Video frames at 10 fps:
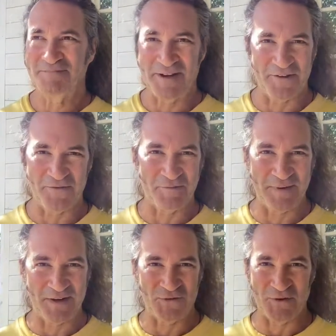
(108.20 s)
given
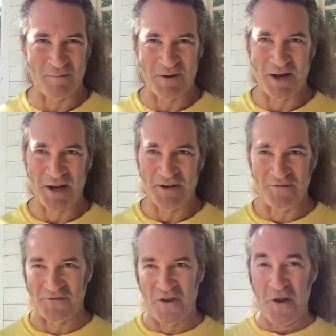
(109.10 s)
me some kind
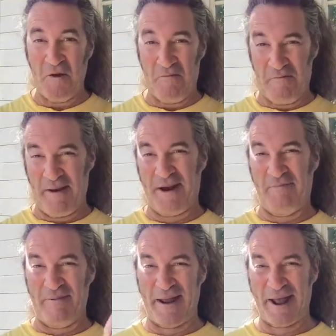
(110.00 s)
of
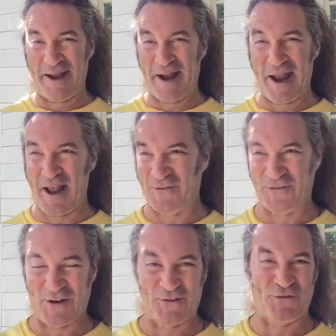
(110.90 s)
big
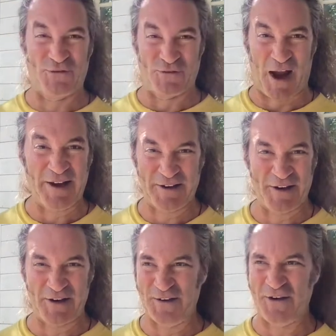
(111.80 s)
badass,
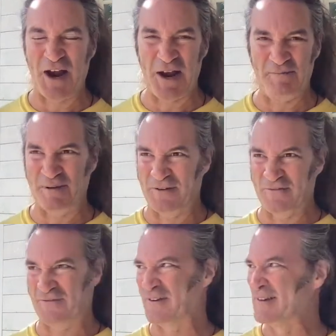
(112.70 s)
exciting type
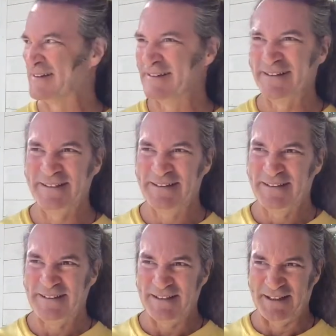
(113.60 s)
of
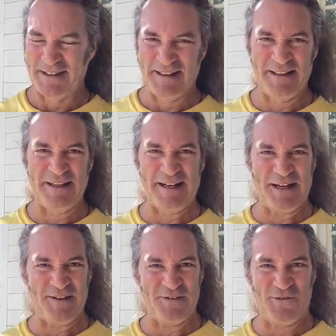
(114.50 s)

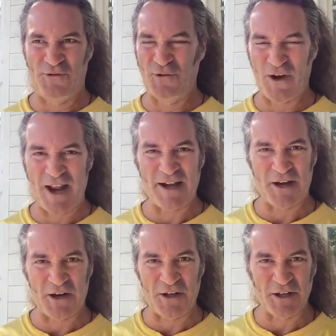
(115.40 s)
lead
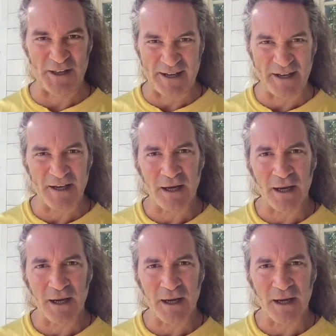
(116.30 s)
gen click.